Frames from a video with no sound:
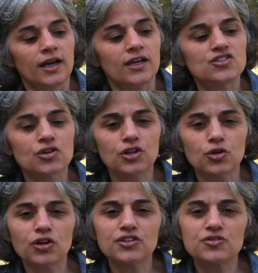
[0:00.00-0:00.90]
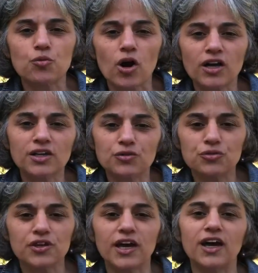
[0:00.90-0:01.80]
And so the Lord is walking
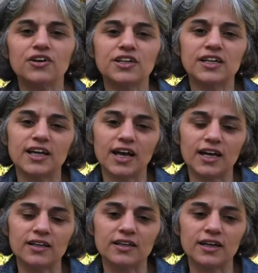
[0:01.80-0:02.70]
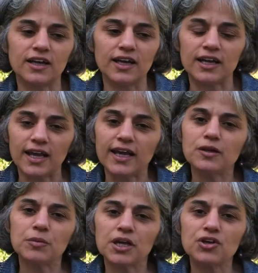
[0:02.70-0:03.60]
through the garden again, and
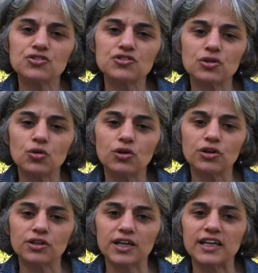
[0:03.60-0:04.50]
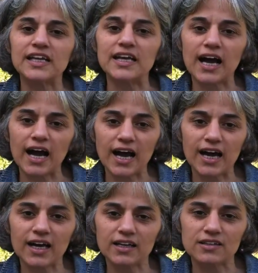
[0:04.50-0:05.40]
Adam hears the Lord, and he
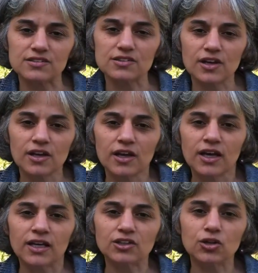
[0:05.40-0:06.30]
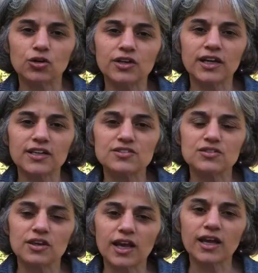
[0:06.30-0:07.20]
hides. And the Lord asks,
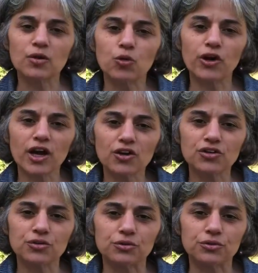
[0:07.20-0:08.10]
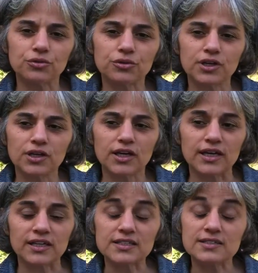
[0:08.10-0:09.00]
Adam, where are you?
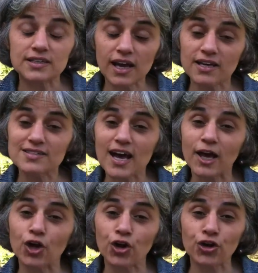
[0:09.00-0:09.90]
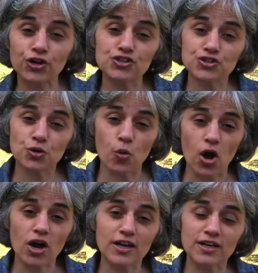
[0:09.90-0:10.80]
And he says, I heard you
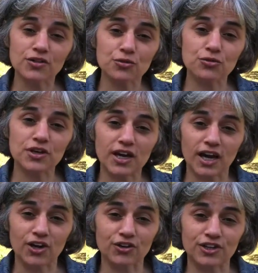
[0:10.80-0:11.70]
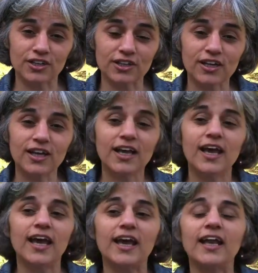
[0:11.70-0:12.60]
walking through the garden,
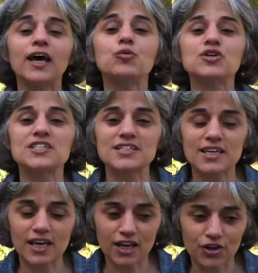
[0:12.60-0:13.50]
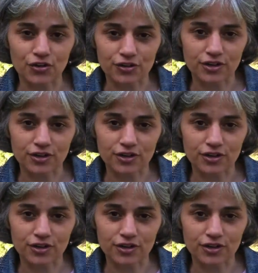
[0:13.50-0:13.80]
and I was scared,